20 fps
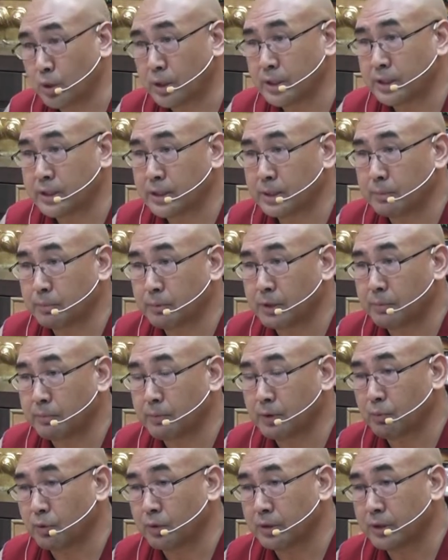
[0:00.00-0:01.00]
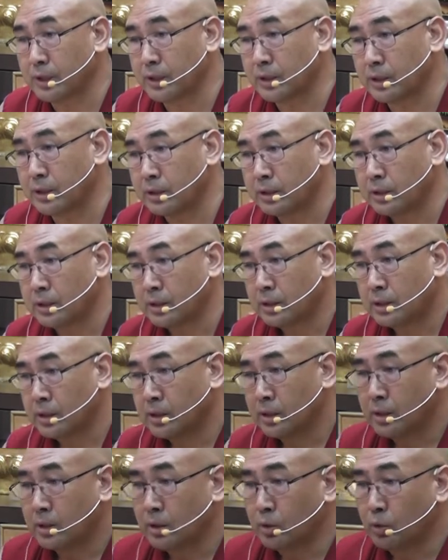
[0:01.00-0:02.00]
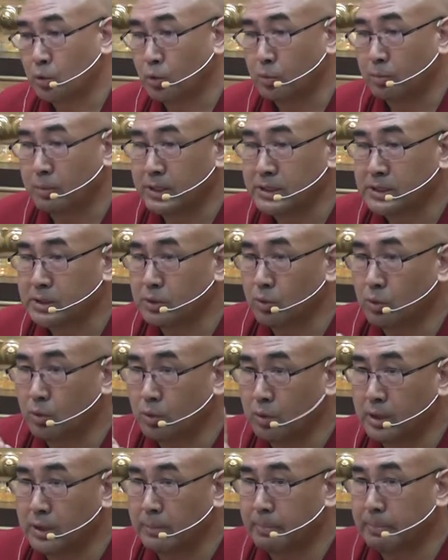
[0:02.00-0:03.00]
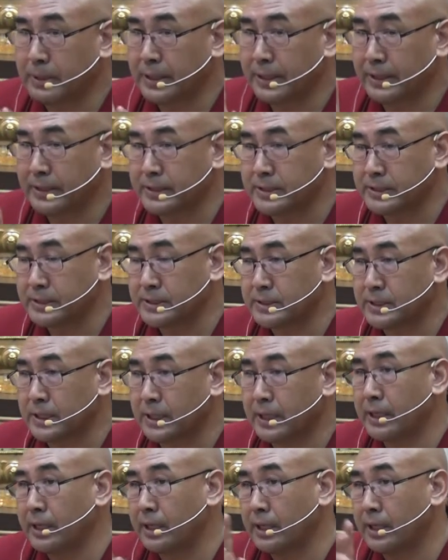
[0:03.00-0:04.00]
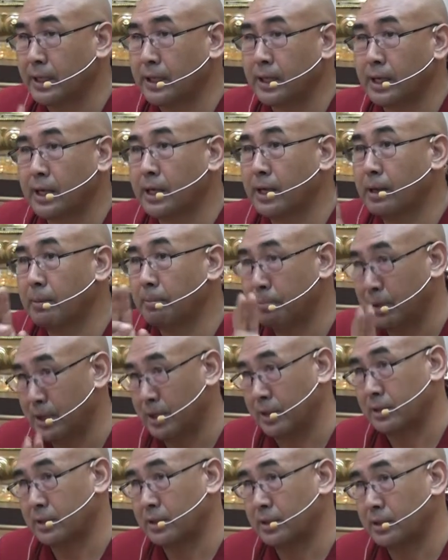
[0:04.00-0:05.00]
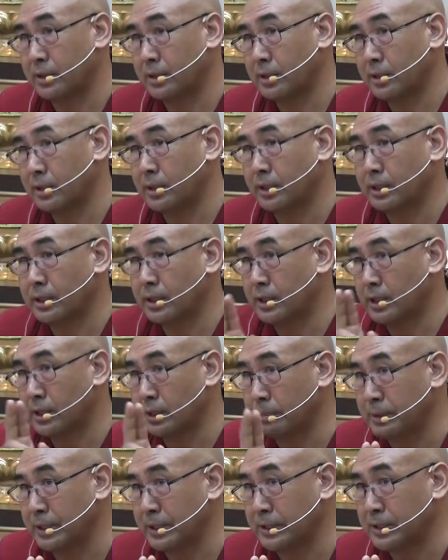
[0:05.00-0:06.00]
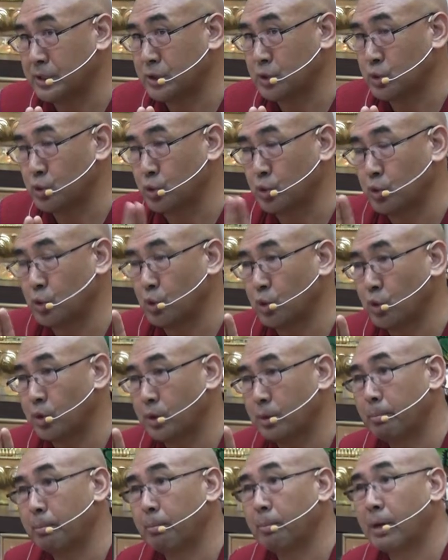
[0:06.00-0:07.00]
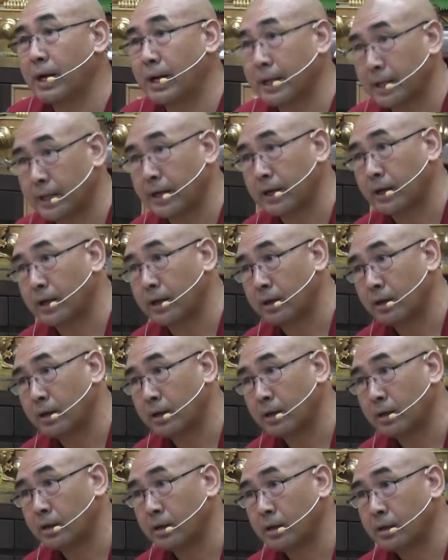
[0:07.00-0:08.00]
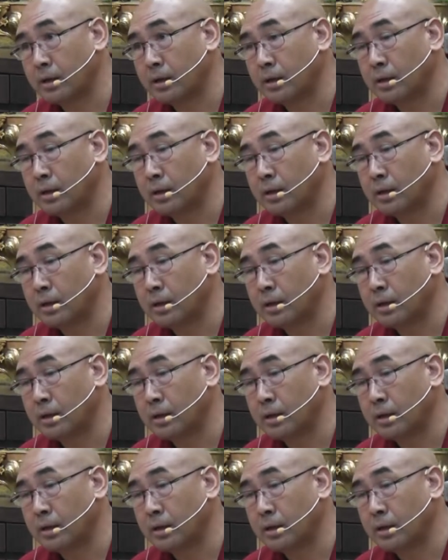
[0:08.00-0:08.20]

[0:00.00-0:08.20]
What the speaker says: Not only that, many people think you must only practice the Hinayana path. Hinayana practice should not Mahayana.